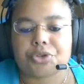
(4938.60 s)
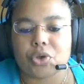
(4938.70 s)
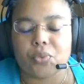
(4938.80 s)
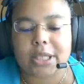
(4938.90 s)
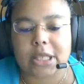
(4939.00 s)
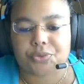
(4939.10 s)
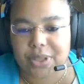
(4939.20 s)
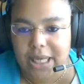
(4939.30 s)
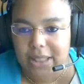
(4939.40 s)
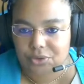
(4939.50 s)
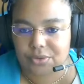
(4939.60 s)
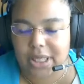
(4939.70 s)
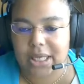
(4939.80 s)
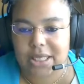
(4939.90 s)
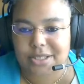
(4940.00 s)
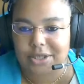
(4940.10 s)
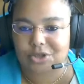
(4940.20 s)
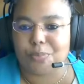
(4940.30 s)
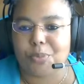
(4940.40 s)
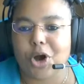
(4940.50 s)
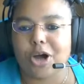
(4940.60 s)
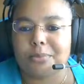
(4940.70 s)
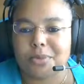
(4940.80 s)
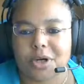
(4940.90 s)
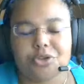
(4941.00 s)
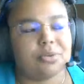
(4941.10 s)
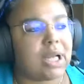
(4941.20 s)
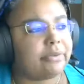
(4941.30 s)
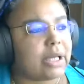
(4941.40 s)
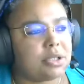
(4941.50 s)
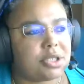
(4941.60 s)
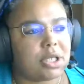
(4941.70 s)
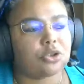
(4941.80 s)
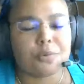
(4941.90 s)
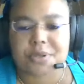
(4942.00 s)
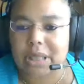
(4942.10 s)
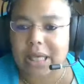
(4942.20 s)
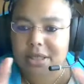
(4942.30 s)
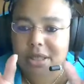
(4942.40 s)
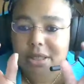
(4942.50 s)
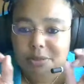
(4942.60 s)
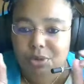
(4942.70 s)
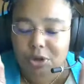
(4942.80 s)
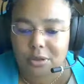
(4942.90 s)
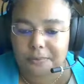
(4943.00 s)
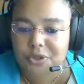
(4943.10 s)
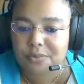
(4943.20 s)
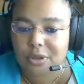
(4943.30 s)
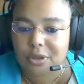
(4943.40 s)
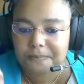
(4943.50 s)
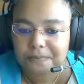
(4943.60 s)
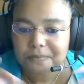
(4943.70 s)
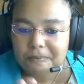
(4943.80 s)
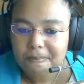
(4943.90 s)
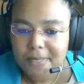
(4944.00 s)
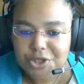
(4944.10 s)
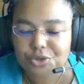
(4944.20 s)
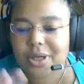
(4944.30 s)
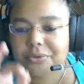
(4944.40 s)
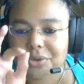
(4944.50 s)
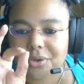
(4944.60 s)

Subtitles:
the way that we are today is the more and more you will have identity groups and smaller. So you have